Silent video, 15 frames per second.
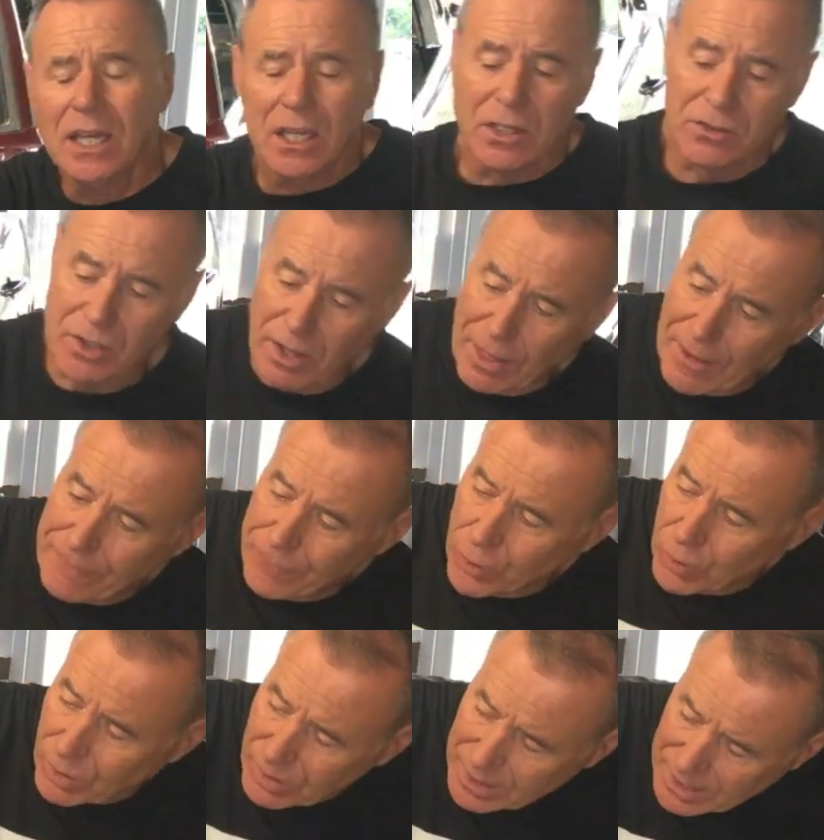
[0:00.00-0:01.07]
so
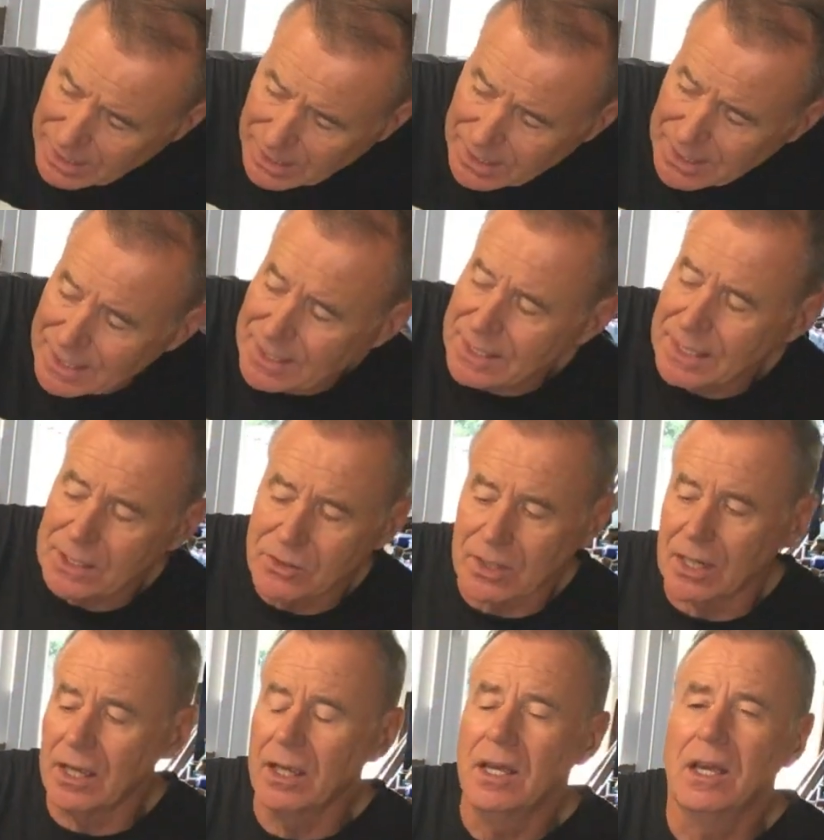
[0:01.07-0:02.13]
therefore it needs
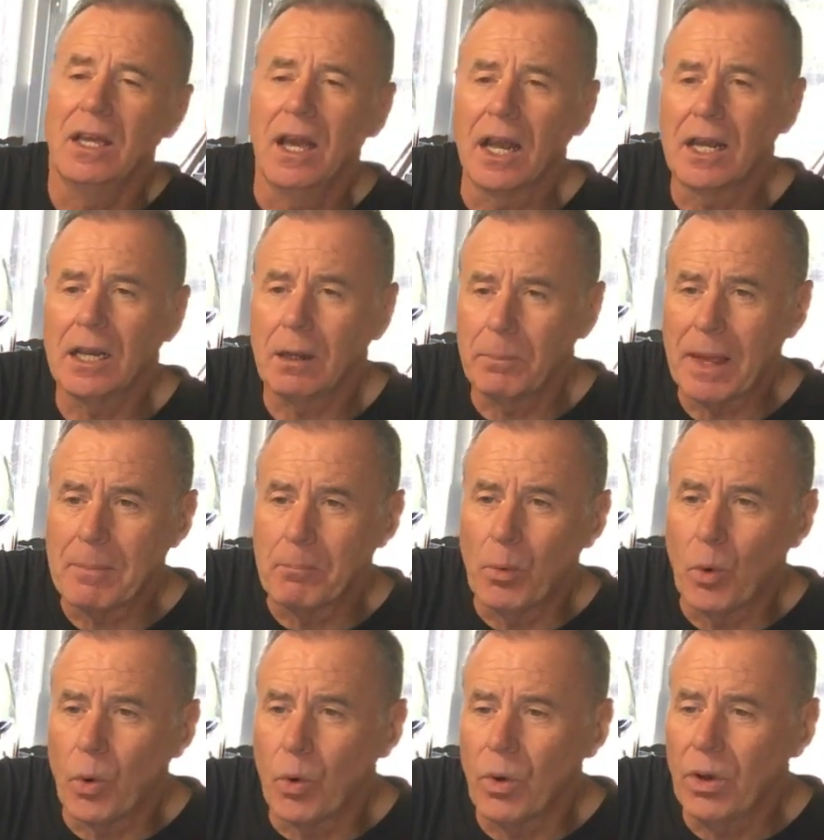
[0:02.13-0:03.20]
a little bit
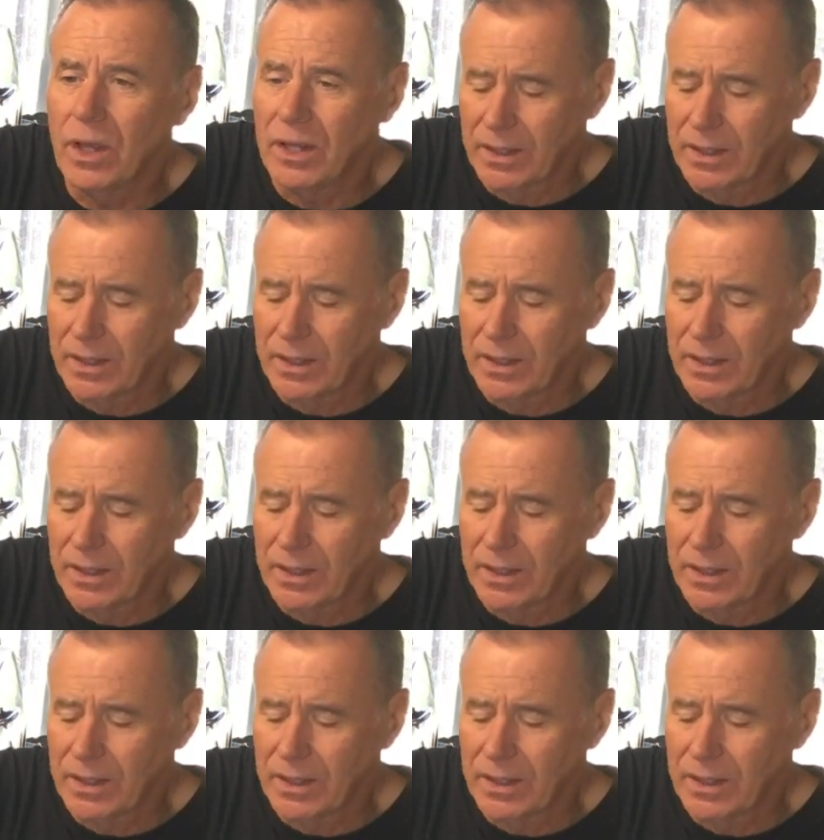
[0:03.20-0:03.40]
more